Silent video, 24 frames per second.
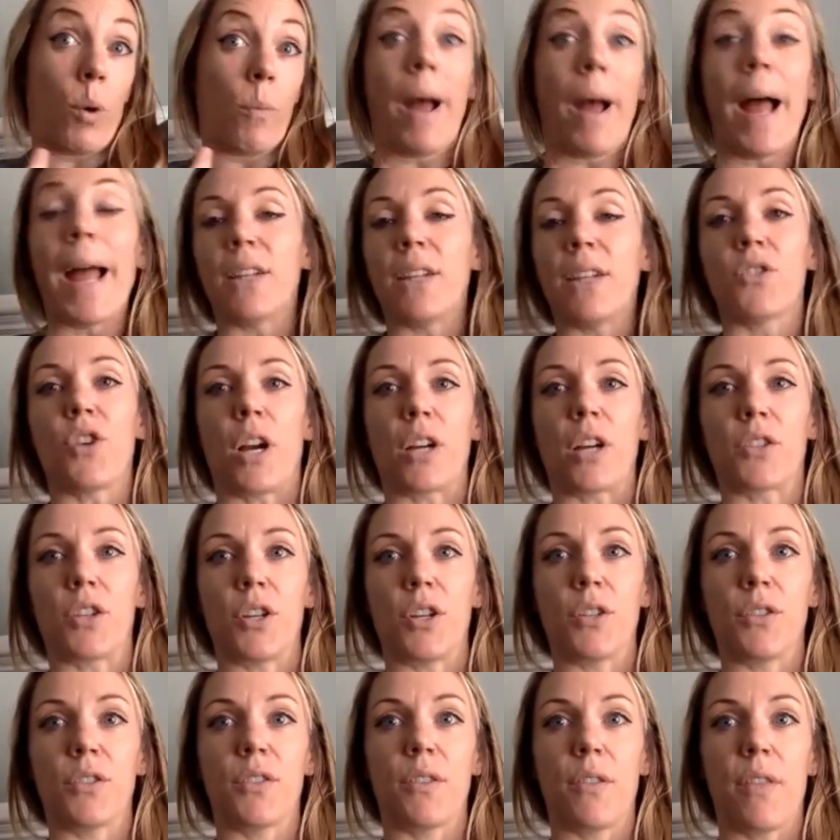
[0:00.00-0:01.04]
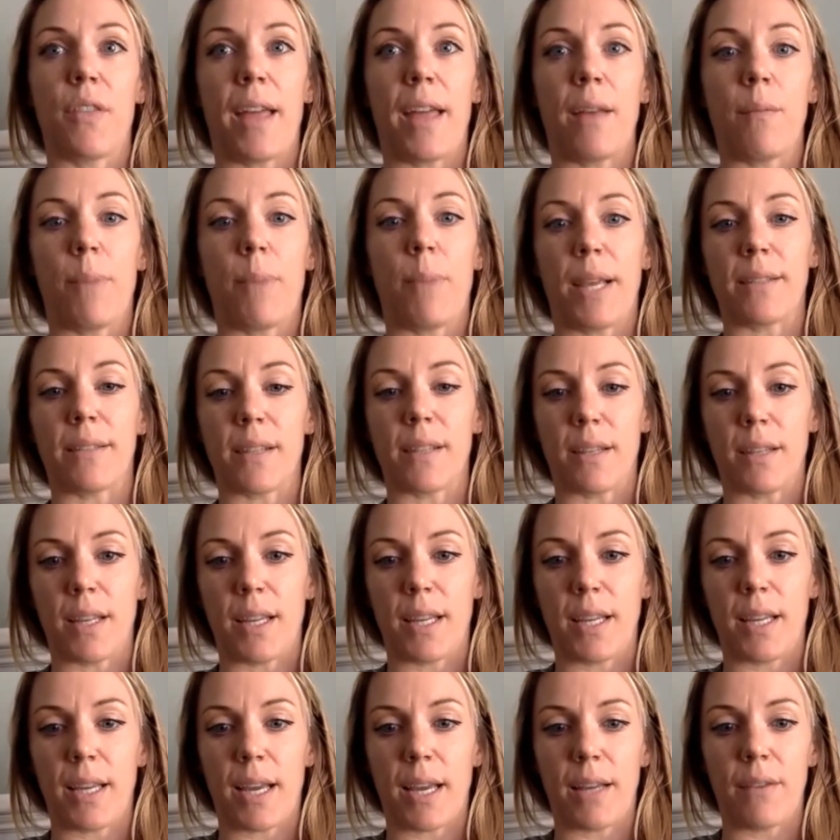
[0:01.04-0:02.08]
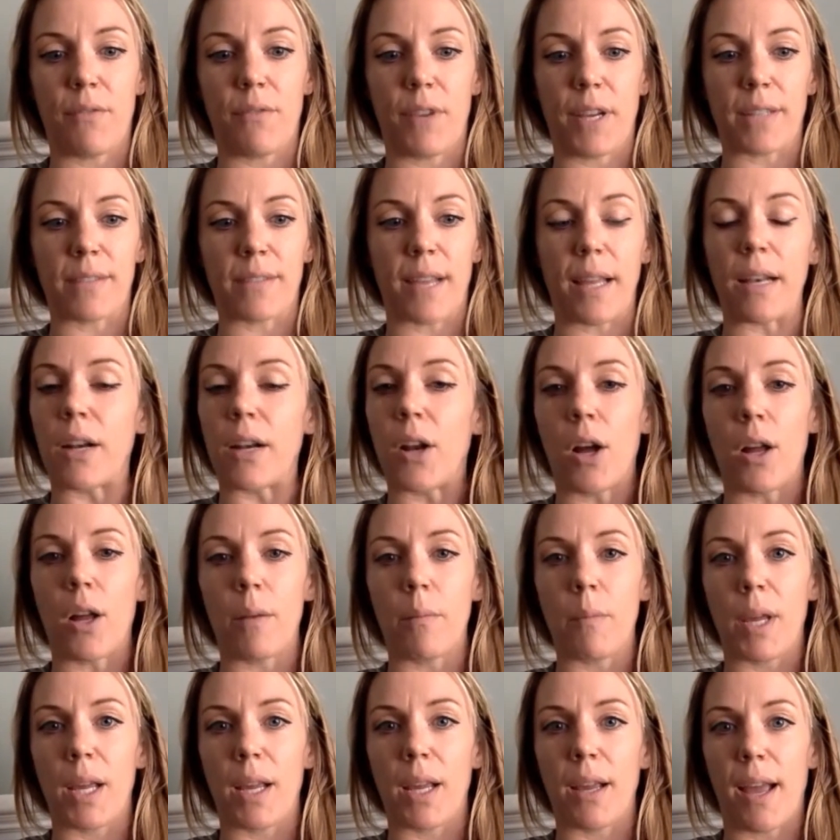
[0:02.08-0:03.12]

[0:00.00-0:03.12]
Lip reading: my instructors that basically he had fixated on me